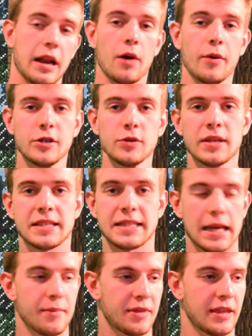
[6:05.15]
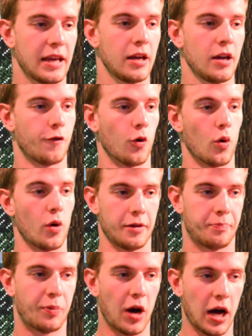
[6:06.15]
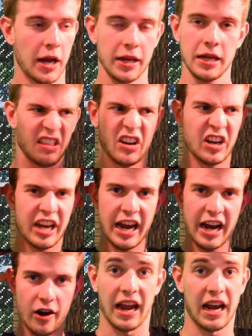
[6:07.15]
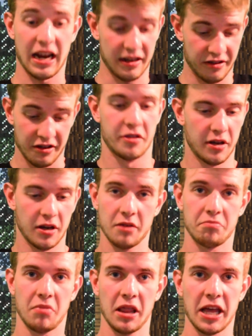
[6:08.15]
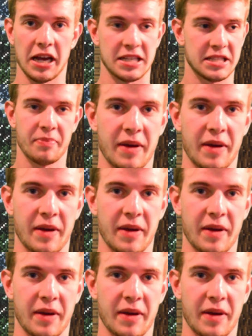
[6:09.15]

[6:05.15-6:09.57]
Now we do the same thing for the body, the hair, and the legs, the